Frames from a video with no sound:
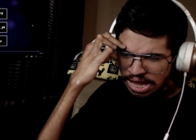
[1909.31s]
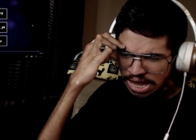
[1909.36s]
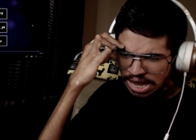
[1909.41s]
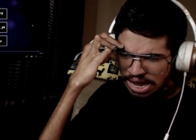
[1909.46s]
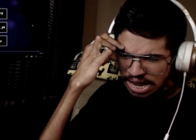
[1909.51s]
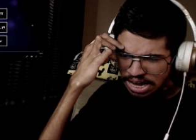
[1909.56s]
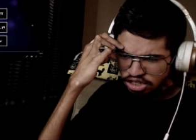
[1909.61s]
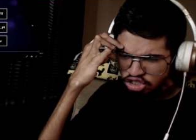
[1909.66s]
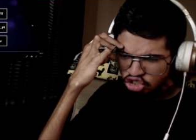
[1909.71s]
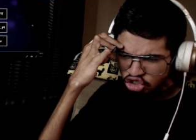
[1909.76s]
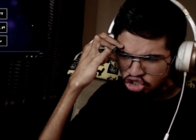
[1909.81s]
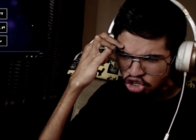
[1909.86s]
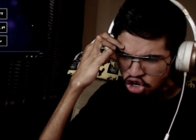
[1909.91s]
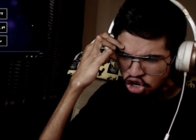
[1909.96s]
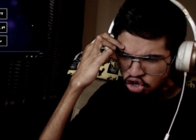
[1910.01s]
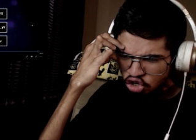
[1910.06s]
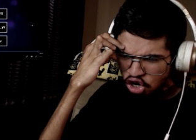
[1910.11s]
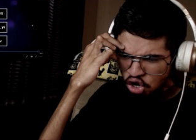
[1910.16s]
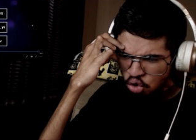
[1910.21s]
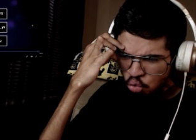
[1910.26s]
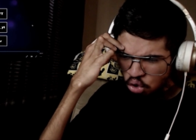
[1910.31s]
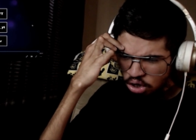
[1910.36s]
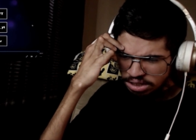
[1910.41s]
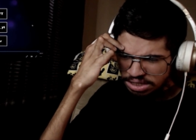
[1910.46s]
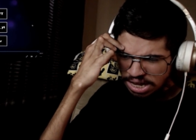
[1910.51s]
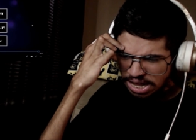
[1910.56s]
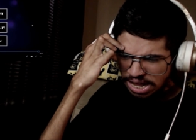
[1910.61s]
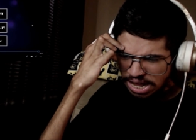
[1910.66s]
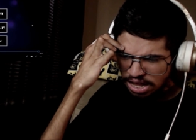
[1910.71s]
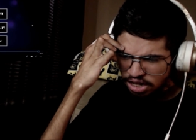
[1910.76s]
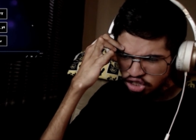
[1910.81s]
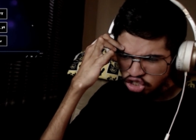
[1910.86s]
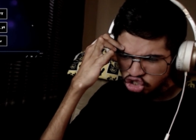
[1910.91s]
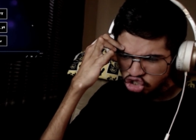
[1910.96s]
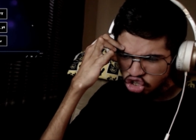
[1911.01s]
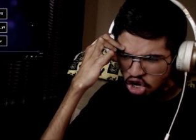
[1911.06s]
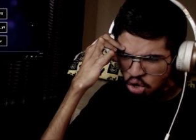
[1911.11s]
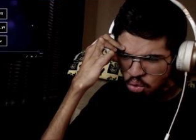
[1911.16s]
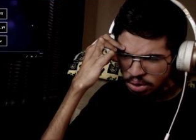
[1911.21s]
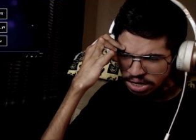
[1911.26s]
and I still don't know what the hell
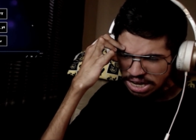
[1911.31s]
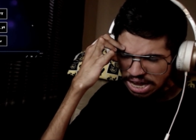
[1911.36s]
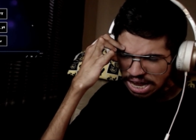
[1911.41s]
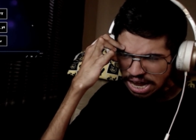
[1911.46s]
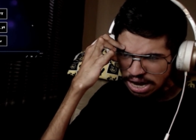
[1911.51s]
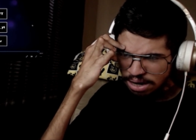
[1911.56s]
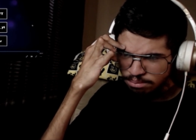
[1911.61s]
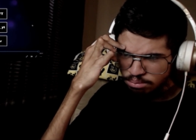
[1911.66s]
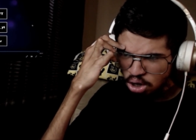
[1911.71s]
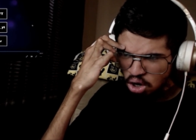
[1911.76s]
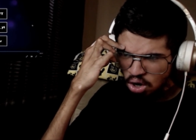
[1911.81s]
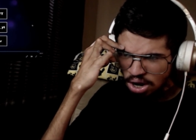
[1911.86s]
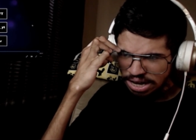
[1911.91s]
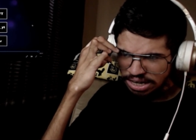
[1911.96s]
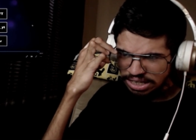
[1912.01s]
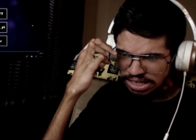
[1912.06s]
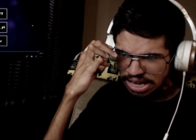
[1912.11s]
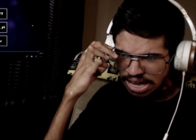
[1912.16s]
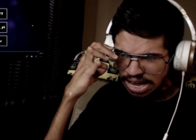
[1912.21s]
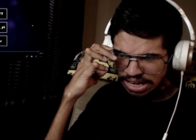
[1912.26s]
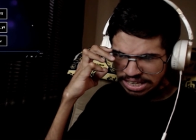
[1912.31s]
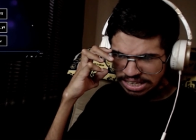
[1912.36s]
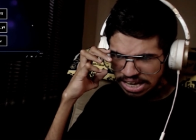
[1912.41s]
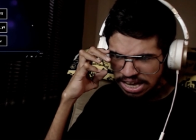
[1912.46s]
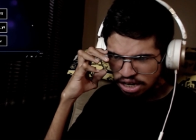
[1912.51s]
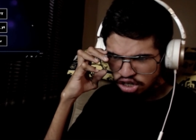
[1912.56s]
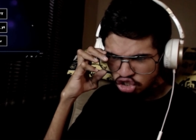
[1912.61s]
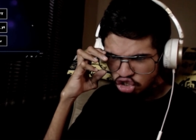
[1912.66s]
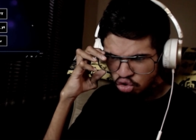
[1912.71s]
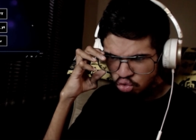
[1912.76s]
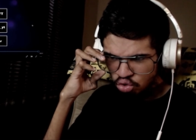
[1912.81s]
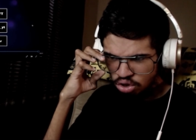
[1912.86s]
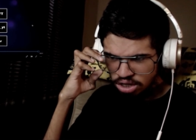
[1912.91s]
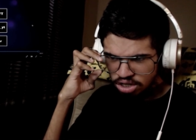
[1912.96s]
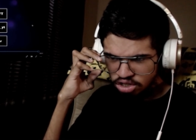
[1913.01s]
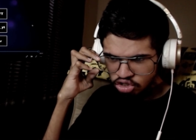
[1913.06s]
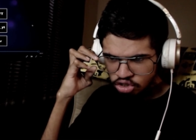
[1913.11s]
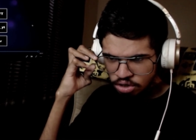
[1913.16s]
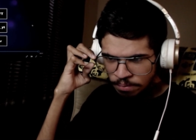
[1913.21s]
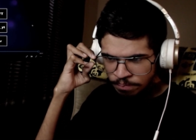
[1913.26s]
is going on, bro. I can't do this.